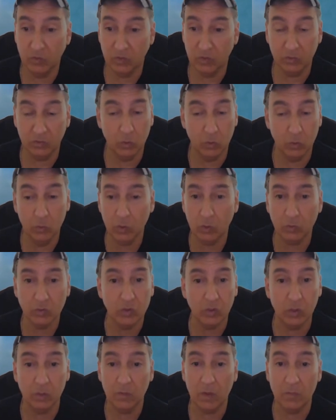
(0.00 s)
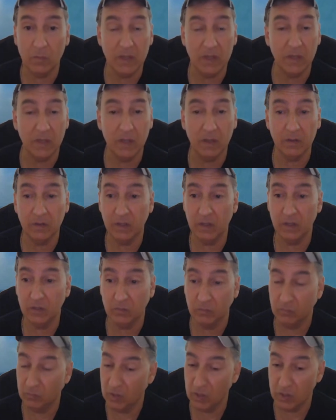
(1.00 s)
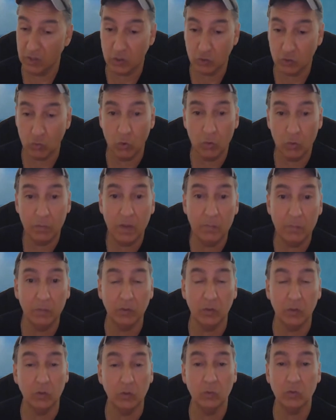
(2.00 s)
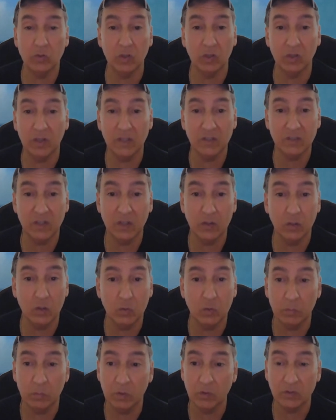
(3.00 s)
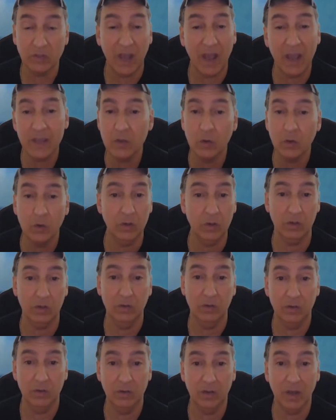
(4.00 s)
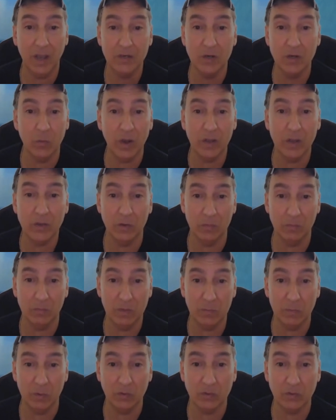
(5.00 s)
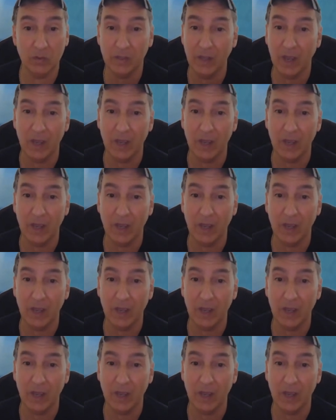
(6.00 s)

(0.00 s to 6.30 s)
kudos to them. I mean, they're strong people to do the things they do, because I couldn't. I know I couldn't. Me personally, I